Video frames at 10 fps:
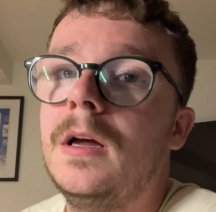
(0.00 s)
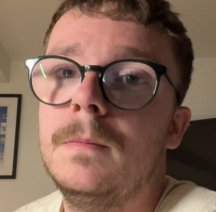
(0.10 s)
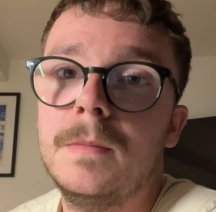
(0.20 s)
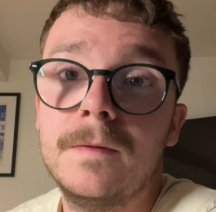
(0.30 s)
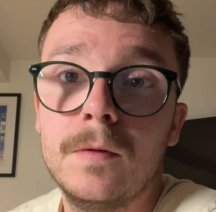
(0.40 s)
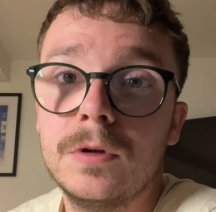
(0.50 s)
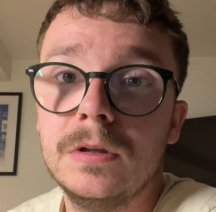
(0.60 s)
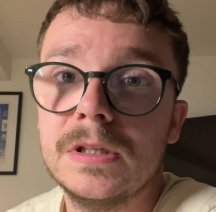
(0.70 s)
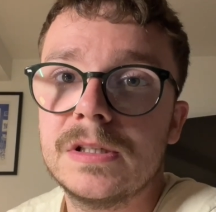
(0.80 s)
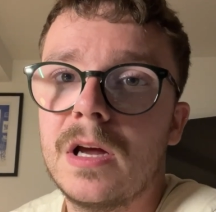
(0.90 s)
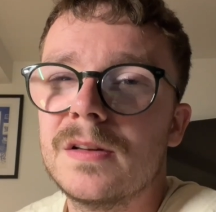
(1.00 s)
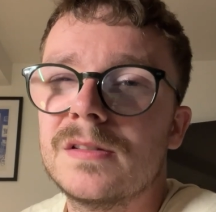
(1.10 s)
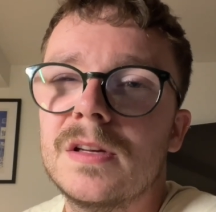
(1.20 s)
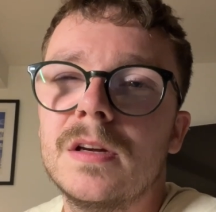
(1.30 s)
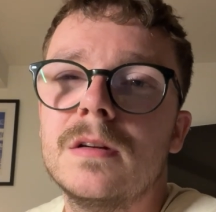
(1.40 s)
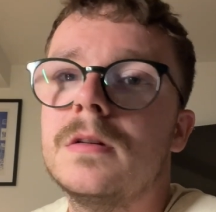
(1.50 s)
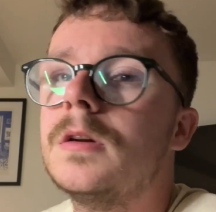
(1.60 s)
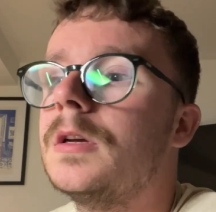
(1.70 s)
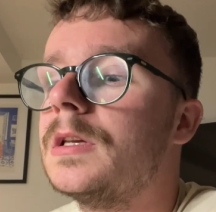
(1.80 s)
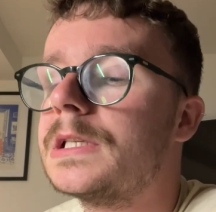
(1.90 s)
before uni starts to
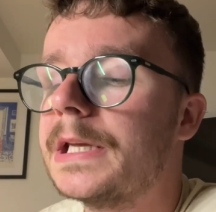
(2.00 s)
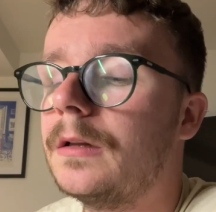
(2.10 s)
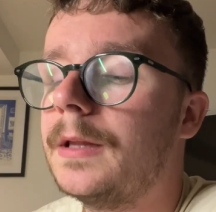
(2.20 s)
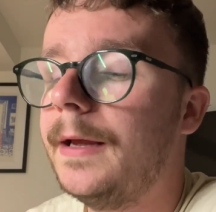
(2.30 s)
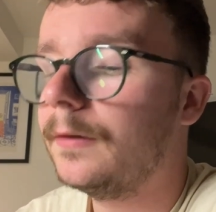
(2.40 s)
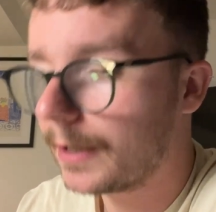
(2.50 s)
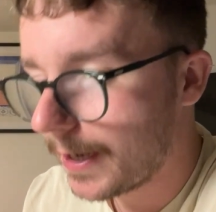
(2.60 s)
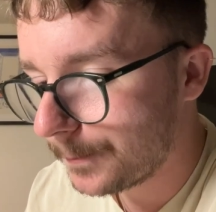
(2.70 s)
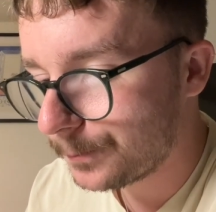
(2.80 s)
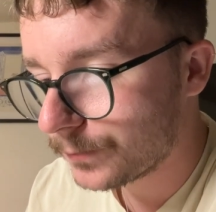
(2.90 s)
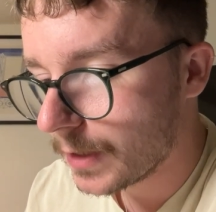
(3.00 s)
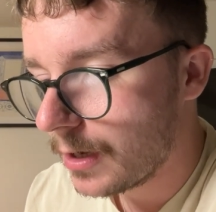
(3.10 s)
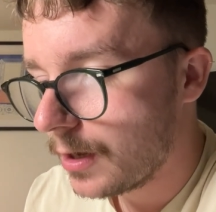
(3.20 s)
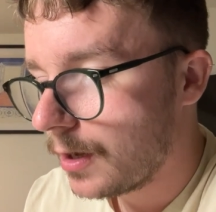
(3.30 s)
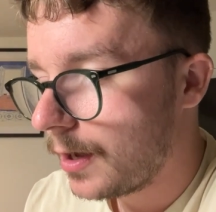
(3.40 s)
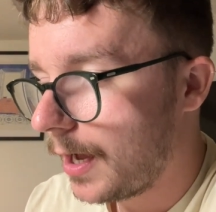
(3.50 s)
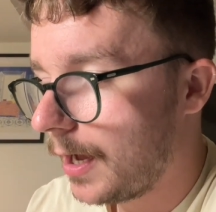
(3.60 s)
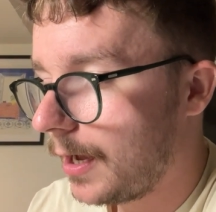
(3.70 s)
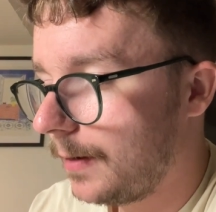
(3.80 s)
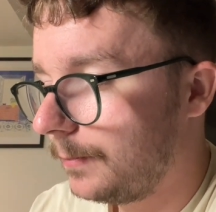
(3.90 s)
settle down again.
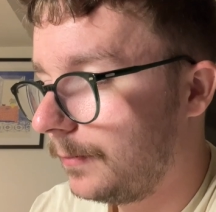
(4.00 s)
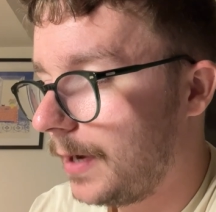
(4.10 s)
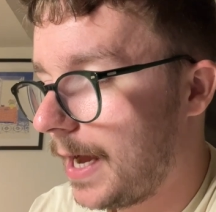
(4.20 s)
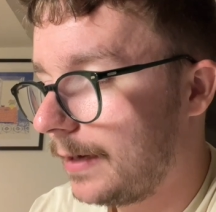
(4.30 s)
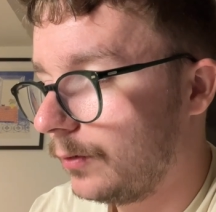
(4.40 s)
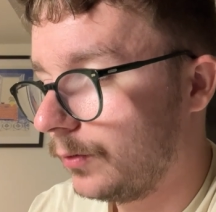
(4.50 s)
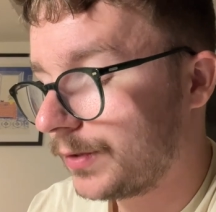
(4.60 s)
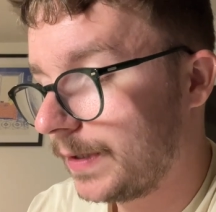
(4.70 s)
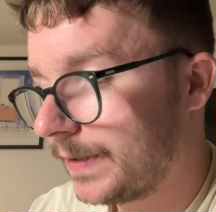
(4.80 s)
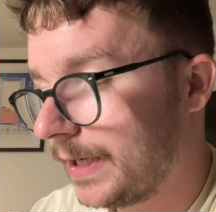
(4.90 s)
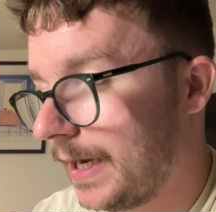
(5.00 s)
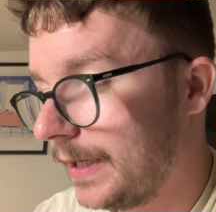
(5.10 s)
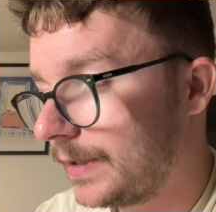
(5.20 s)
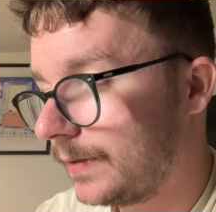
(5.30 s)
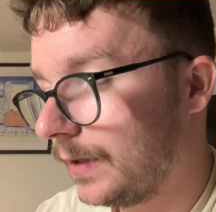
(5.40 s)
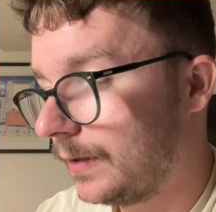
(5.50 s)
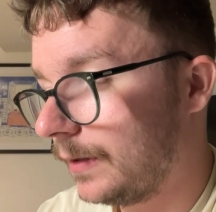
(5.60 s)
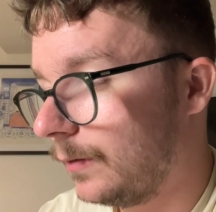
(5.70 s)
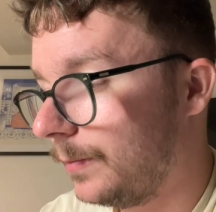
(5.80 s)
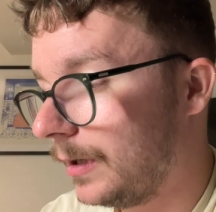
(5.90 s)
And it also said that there
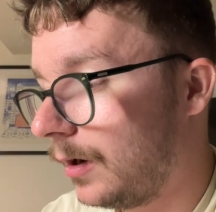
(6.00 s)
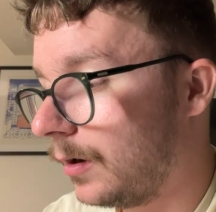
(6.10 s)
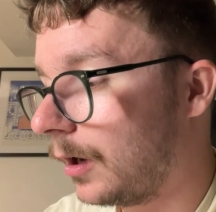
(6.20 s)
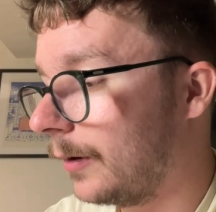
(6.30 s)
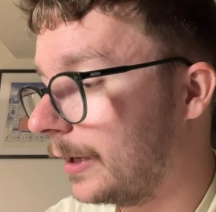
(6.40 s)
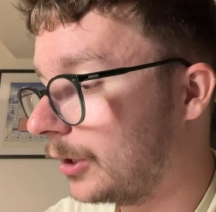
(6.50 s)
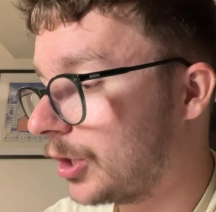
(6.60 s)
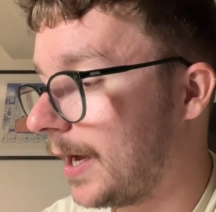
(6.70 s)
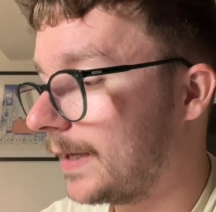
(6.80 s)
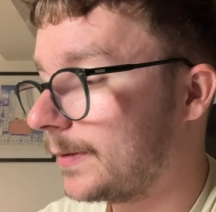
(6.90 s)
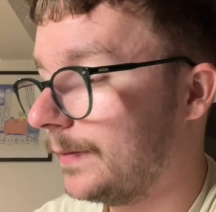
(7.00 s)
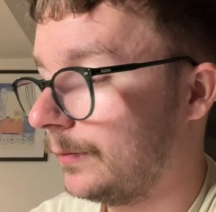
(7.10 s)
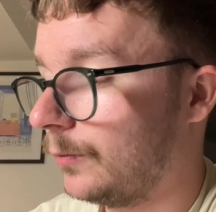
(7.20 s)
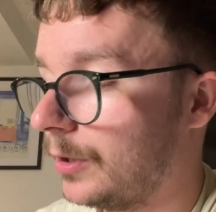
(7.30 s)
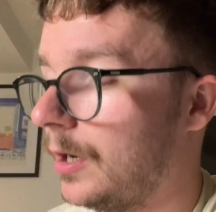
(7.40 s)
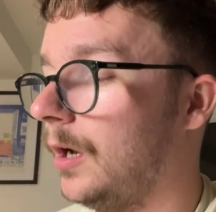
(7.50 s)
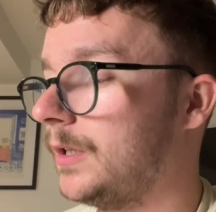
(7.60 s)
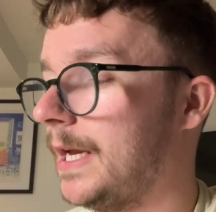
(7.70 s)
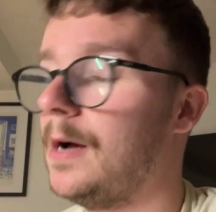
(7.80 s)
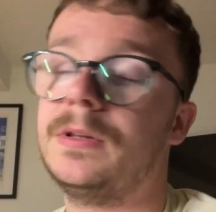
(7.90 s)
will be ongoing chats with regard
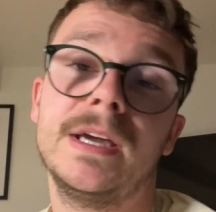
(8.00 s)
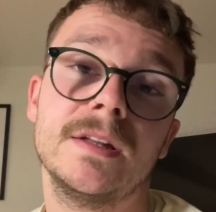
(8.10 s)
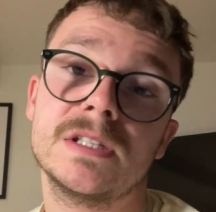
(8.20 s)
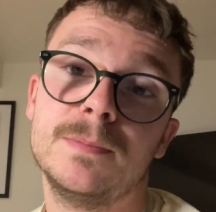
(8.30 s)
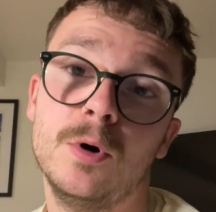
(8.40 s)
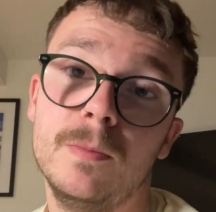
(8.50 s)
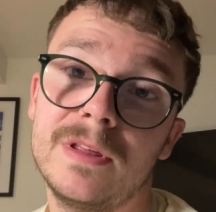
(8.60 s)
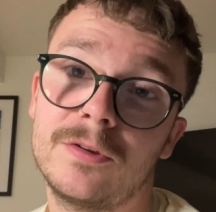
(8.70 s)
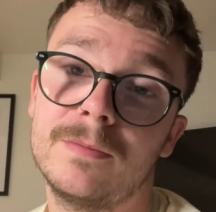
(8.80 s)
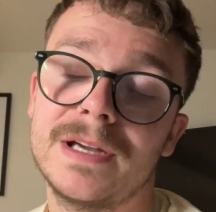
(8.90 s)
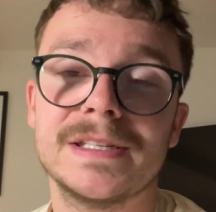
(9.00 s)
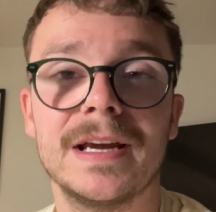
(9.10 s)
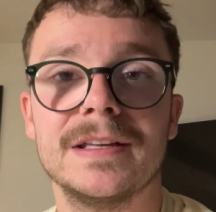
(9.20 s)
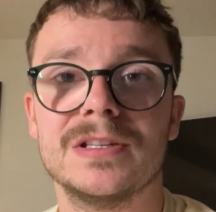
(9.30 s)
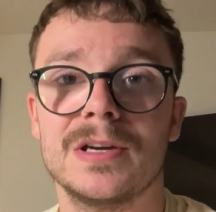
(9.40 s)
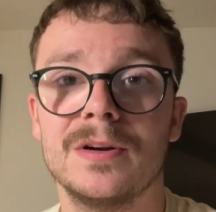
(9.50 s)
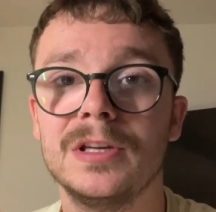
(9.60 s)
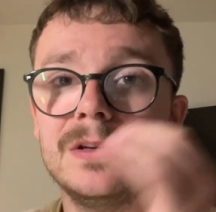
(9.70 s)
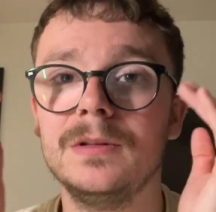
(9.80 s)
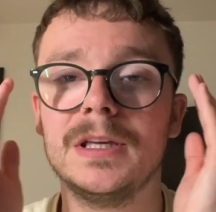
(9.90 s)
to how they can support me through my second year at
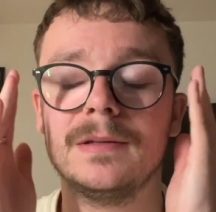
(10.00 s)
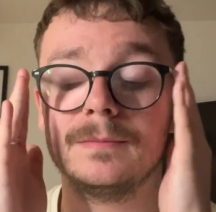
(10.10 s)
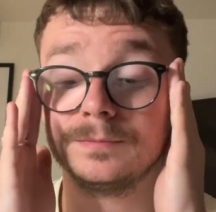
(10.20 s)
uni.